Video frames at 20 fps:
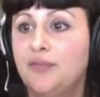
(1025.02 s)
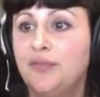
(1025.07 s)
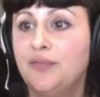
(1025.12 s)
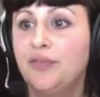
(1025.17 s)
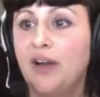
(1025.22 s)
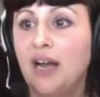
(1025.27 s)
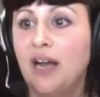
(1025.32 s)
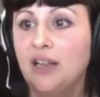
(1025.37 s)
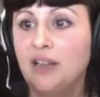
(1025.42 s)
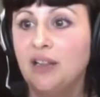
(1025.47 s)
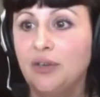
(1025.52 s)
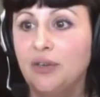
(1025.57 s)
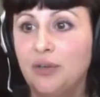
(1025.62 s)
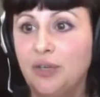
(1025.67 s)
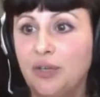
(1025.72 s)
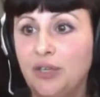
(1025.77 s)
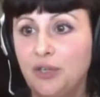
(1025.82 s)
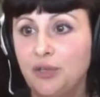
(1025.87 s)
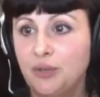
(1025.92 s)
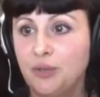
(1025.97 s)
follow
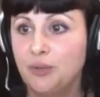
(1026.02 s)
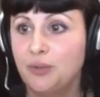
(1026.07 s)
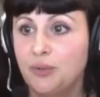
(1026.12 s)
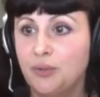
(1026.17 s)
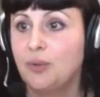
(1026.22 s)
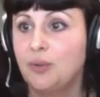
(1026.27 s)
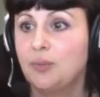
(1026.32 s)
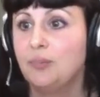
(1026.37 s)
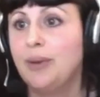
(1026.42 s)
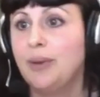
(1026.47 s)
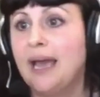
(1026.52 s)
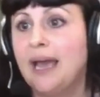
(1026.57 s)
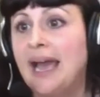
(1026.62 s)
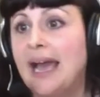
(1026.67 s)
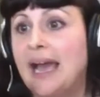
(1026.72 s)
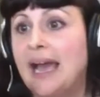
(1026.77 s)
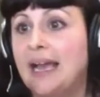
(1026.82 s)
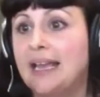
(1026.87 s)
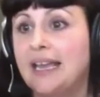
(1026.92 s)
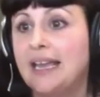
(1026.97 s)
you
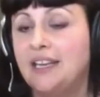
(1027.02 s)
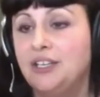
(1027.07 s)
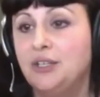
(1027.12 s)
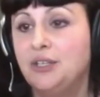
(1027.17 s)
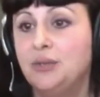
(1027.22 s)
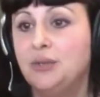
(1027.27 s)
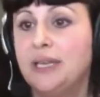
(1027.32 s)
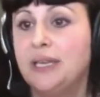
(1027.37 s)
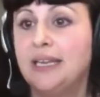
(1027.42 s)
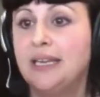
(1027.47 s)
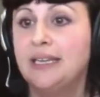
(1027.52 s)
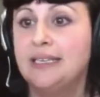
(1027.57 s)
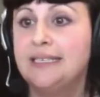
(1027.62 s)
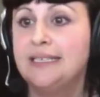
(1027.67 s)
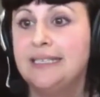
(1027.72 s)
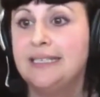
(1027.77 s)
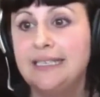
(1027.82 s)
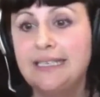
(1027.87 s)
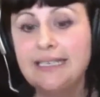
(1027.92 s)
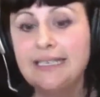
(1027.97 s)
back and you can
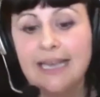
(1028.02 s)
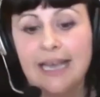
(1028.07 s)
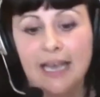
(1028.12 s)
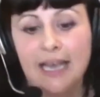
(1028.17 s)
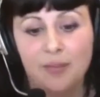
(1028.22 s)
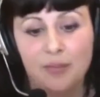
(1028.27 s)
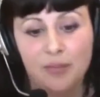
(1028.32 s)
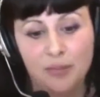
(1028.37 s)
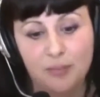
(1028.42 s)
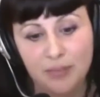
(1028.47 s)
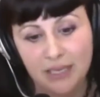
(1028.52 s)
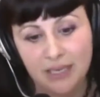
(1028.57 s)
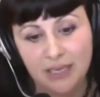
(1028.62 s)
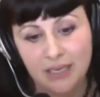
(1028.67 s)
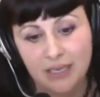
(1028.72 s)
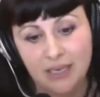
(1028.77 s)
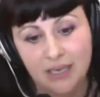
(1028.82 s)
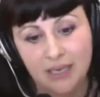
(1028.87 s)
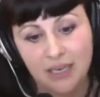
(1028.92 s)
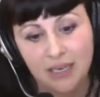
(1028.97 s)
DM
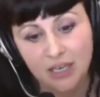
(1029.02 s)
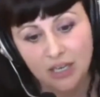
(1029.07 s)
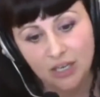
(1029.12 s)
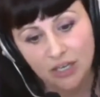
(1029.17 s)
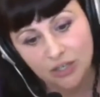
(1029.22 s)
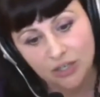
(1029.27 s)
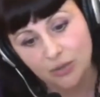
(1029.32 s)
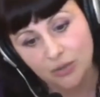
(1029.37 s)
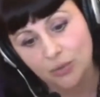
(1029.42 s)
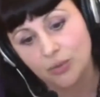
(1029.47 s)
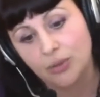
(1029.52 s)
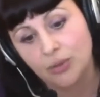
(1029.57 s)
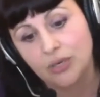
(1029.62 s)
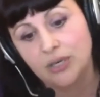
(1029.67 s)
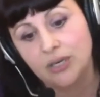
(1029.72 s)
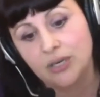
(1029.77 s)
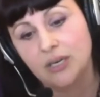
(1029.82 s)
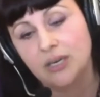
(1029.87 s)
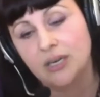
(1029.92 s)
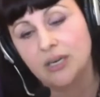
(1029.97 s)
me
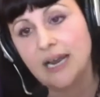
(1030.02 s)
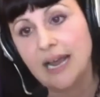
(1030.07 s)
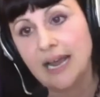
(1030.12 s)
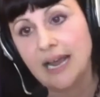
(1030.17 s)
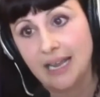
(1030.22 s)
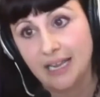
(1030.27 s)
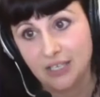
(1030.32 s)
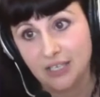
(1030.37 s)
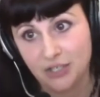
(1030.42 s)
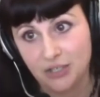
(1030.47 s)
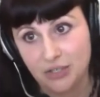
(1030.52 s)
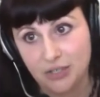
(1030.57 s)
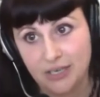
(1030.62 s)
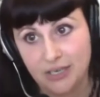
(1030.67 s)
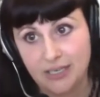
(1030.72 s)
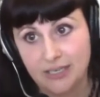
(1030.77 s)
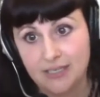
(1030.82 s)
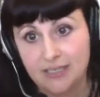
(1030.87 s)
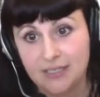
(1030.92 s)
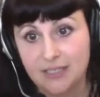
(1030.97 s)
your
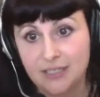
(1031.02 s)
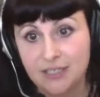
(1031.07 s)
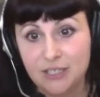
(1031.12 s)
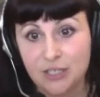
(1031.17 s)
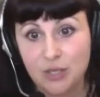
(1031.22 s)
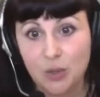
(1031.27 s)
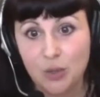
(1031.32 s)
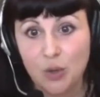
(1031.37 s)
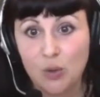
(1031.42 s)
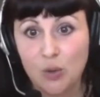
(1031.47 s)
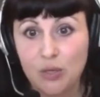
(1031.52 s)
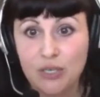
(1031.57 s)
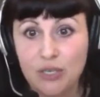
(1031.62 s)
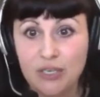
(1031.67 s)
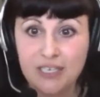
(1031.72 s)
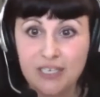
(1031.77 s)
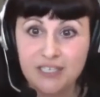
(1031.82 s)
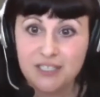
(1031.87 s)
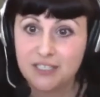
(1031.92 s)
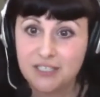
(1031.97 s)
address. So you
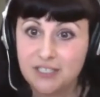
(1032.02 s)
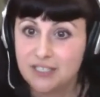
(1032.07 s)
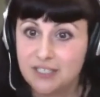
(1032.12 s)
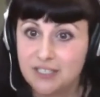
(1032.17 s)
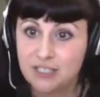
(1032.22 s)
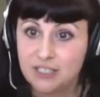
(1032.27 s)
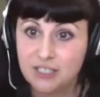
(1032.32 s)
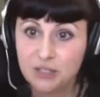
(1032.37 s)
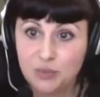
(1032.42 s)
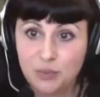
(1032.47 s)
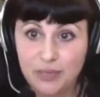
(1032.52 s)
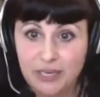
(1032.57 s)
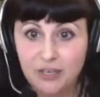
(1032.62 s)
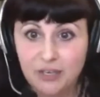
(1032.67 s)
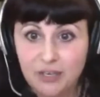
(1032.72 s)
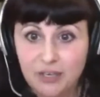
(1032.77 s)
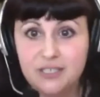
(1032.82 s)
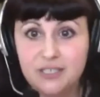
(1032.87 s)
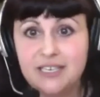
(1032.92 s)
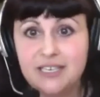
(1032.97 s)
need just to
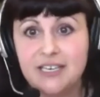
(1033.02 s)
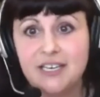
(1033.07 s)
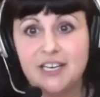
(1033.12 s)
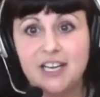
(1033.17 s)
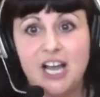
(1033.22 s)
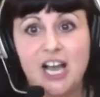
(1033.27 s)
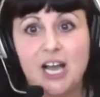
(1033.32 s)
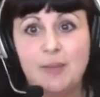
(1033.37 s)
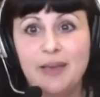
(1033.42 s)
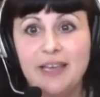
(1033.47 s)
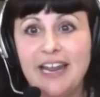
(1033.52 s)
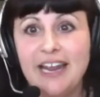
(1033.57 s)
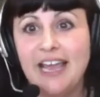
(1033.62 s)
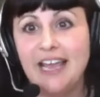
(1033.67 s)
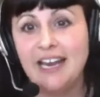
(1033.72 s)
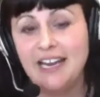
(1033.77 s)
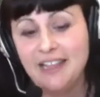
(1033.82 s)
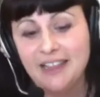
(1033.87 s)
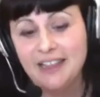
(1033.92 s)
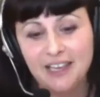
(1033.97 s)
tweet or send in a comment,
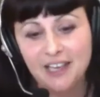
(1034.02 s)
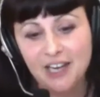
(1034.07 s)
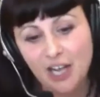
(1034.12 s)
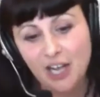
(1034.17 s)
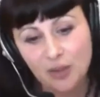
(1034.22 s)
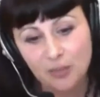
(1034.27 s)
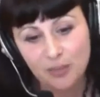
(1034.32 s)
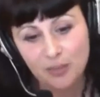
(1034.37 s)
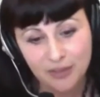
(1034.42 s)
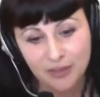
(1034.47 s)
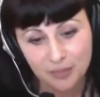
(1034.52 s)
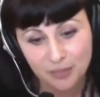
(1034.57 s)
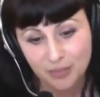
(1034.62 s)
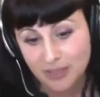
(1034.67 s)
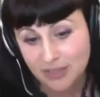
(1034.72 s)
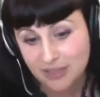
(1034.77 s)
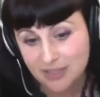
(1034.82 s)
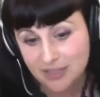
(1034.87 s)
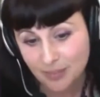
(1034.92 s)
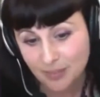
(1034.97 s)
anything at all about the
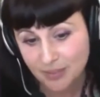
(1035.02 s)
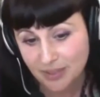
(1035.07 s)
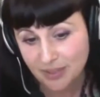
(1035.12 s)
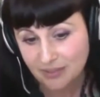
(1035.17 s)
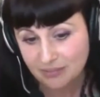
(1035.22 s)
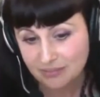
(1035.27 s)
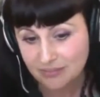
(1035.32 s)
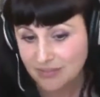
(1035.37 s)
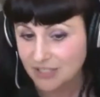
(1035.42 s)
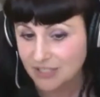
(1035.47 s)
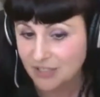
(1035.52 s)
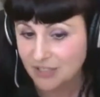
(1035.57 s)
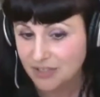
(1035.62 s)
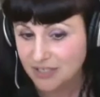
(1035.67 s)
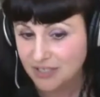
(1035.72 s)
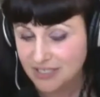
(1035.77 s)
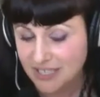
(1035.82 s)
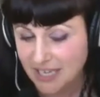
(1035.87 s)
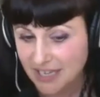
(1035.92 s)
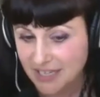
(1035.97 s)
Big Dipper that you
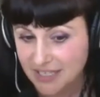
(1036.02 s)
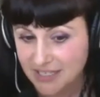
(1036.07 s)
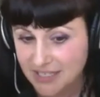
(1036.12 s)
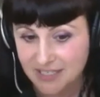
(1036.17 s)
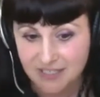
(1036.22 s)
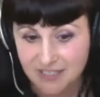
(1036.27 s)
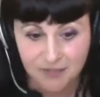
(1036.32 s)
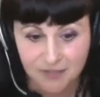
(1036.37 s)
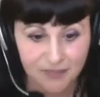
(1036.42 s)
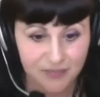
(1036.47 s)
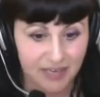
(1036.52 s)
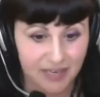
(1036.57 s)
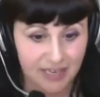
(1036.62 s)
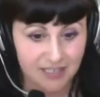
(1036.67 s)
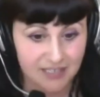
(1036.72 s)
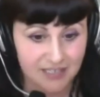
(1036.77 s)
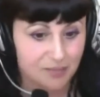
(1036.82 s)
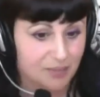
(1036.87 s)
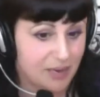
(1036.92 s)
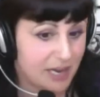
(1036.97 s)
can tell us that's a
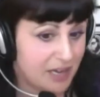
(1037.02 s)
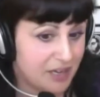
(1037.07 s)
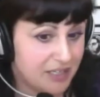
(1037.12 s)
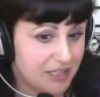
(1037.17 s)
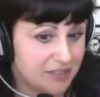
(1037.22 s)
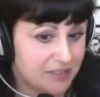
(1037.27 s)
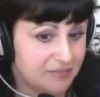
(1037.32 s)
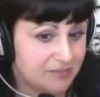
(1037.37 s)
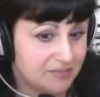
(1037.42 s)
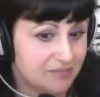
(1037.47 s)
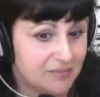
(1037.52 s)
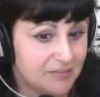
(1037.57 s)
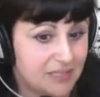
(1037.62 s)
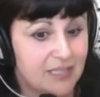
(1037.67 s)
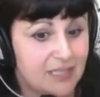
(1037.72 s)
fact about it.